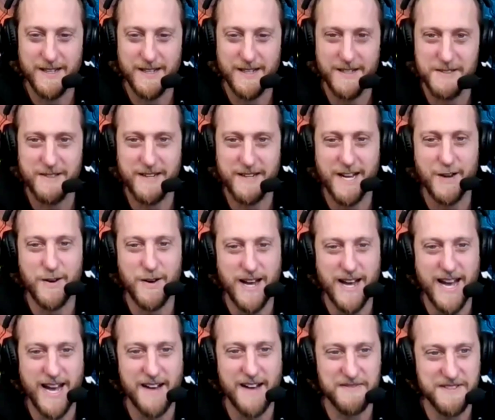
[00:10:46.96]
Okay, so
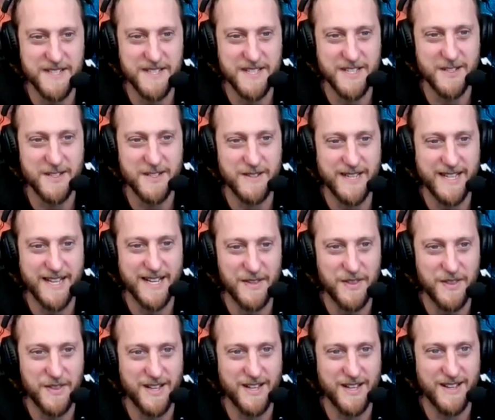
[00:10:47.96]
now I have to go and
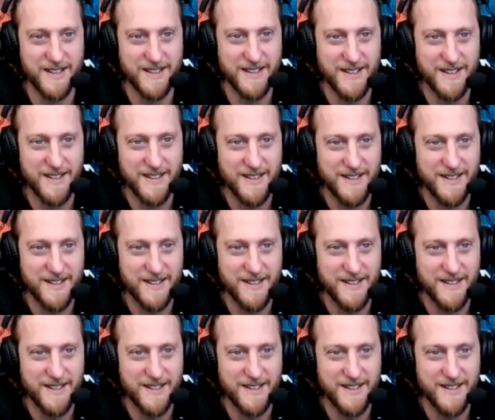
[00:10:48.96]
get the.